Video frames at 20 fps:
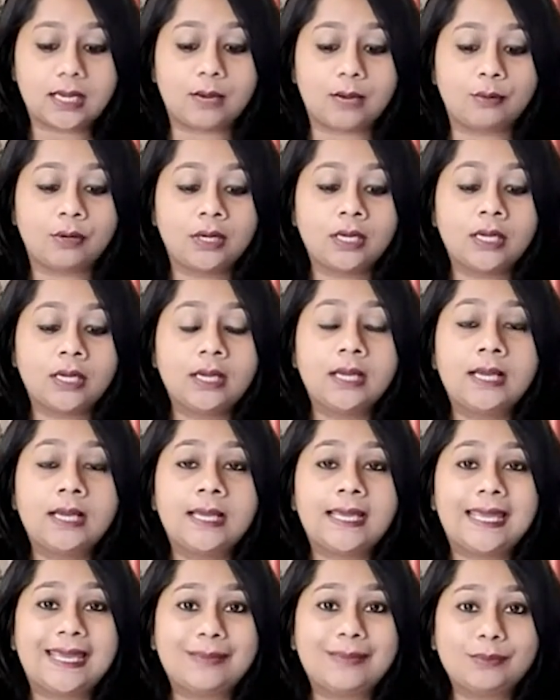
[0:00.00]
Now,
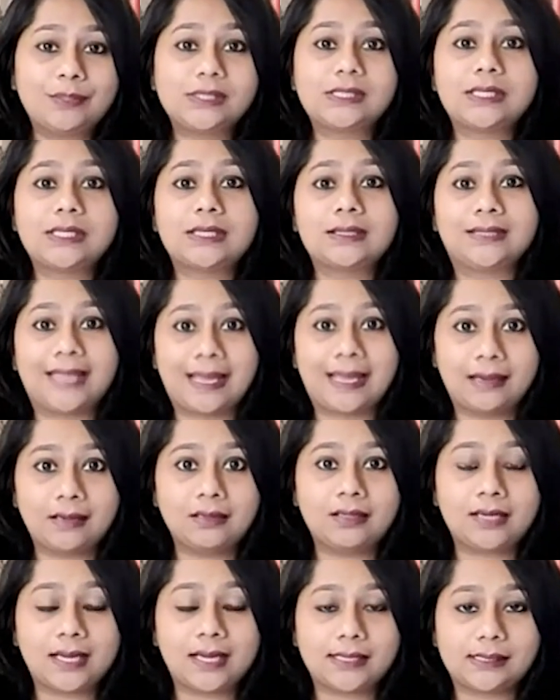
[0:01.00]
he was then
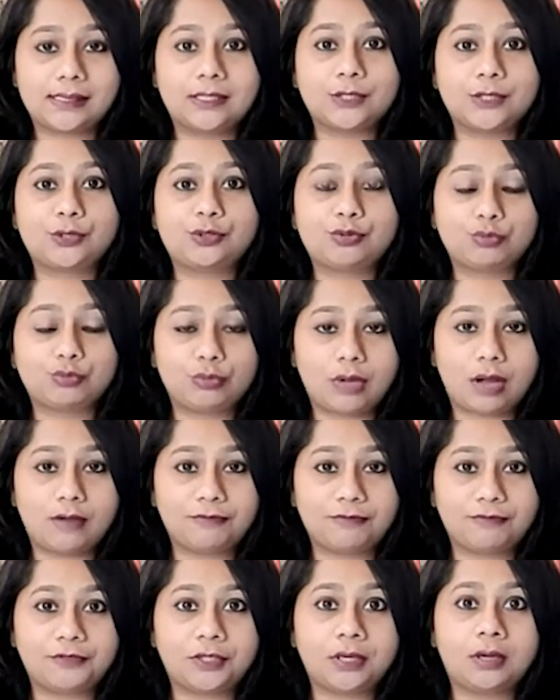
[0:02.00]
arrested soon
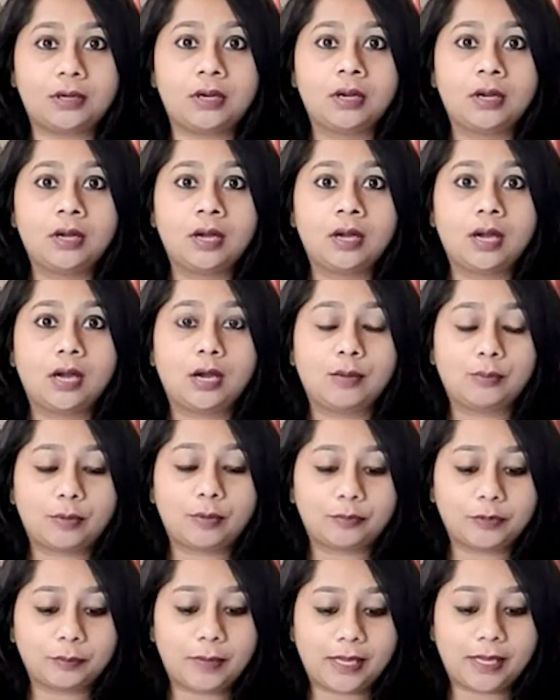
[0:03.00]
after
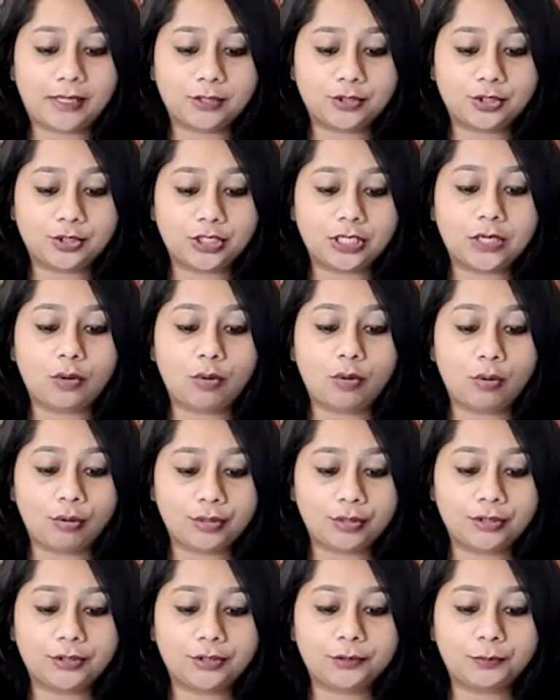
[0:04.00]
Mamata Banerjee
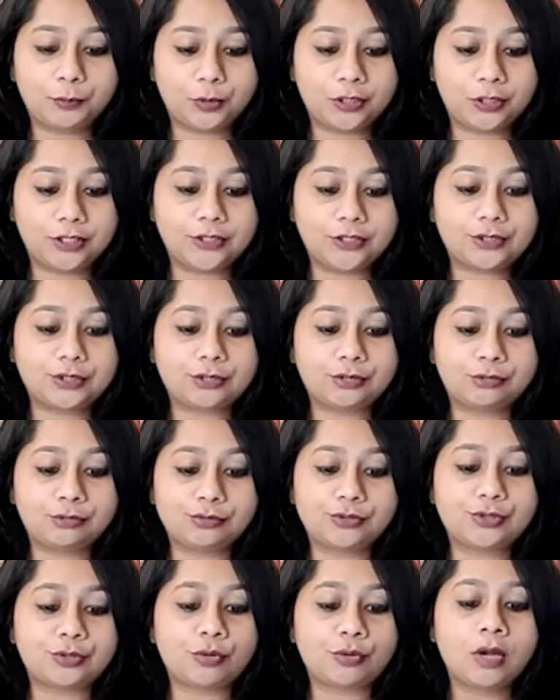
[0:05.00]
ordered the police to
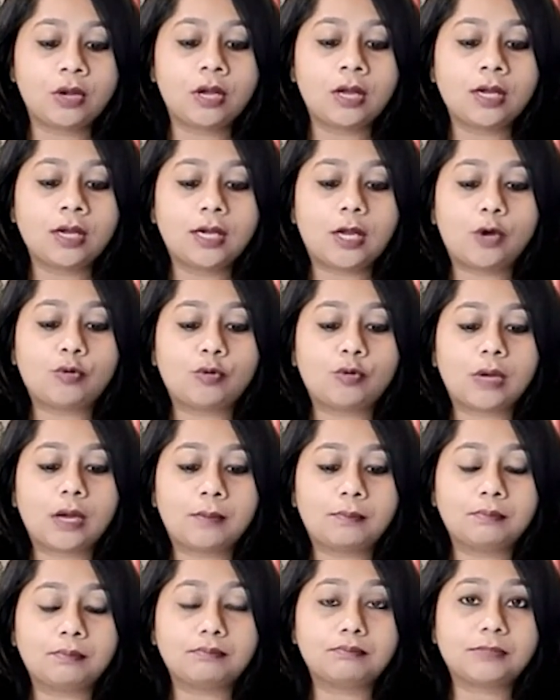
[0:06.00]
do so. Now,
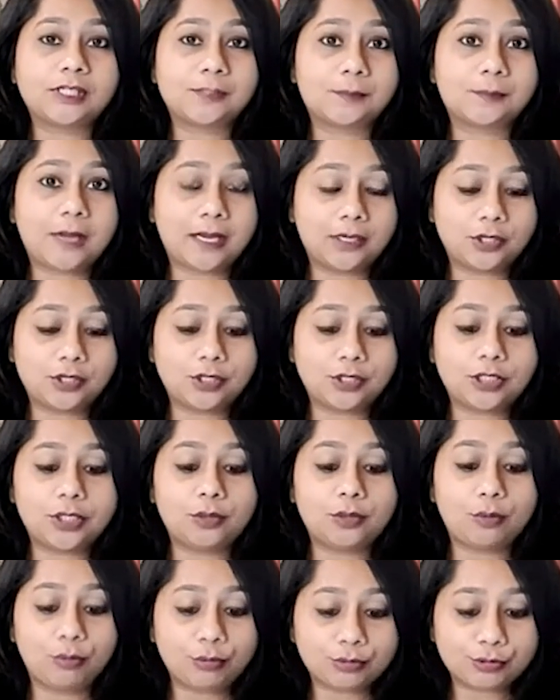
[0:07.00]
Ms.
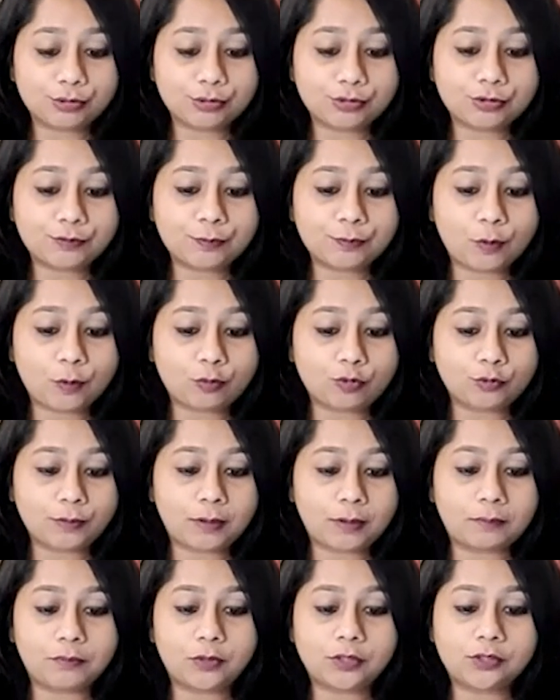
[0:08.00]
Banerjee also spoke to
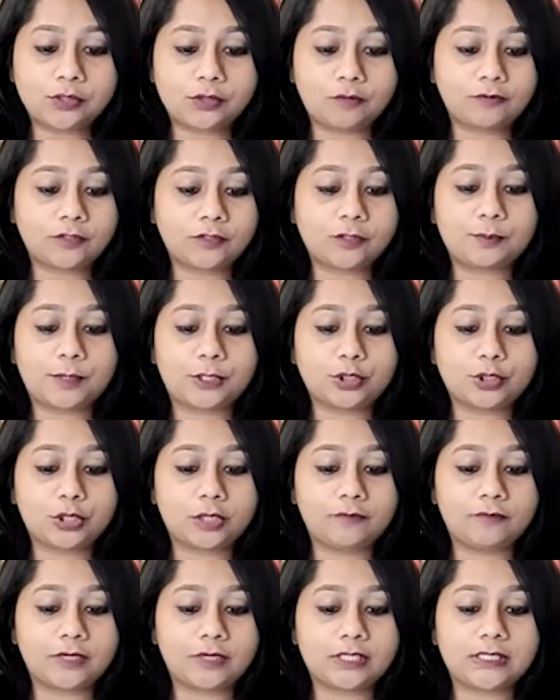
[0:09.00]
members of the special
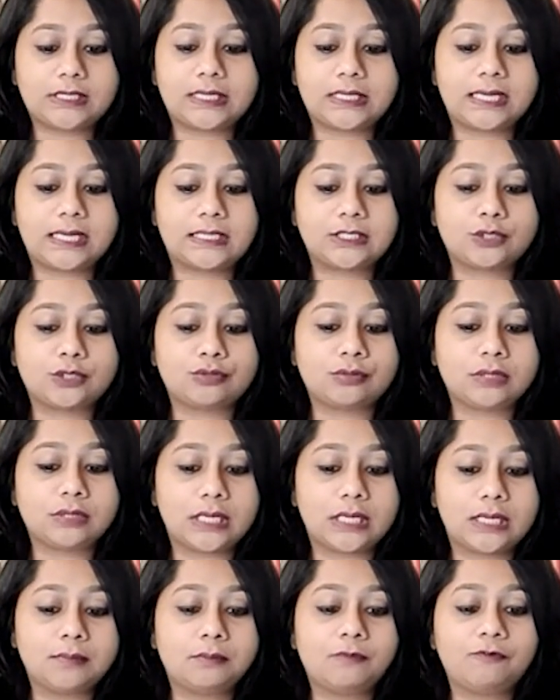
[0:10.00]
investigation
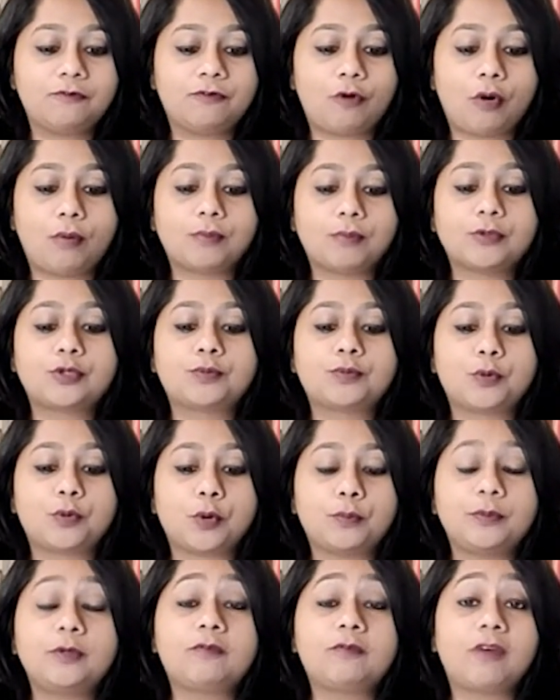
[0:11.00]
team formed to
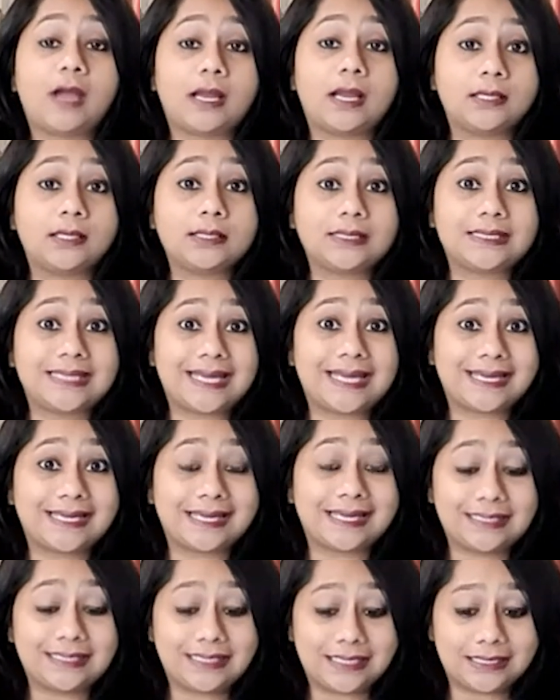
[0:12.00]
probe the violence,
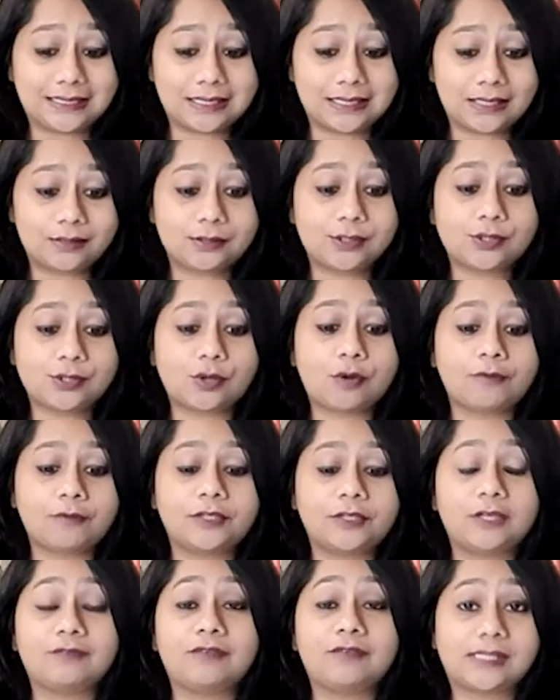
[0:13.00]
taking details
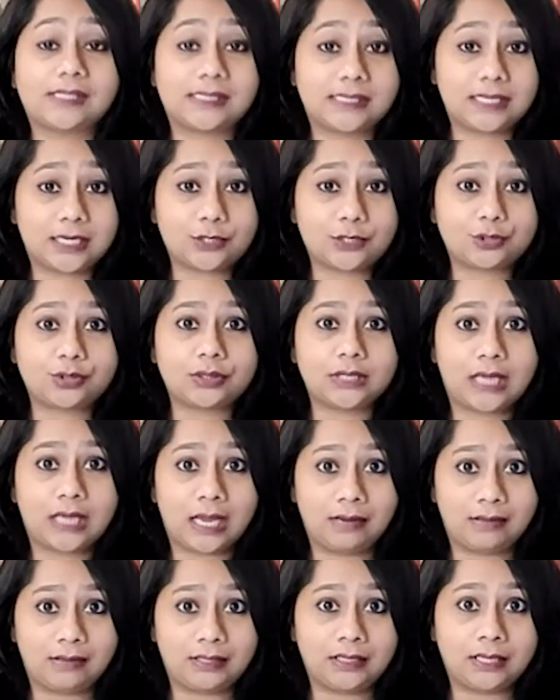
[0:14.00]
of the investigation
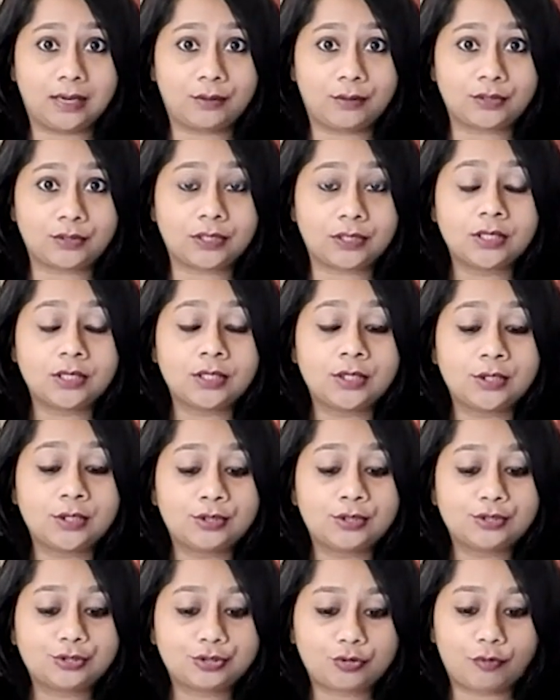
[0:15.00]
carried out
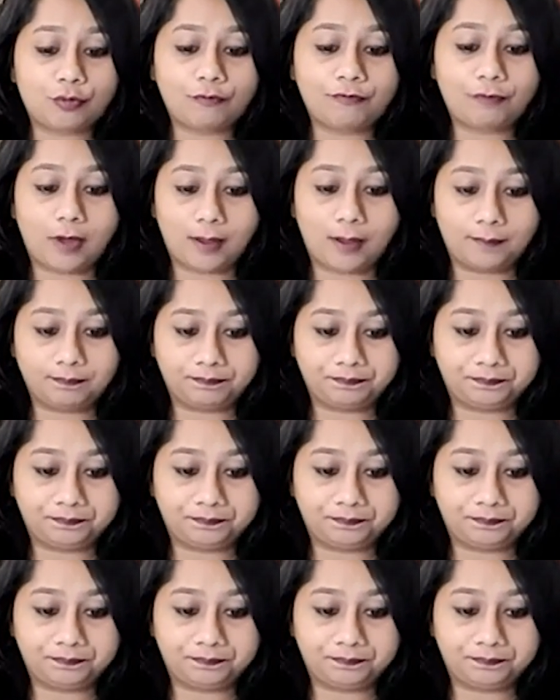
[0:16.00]
so far.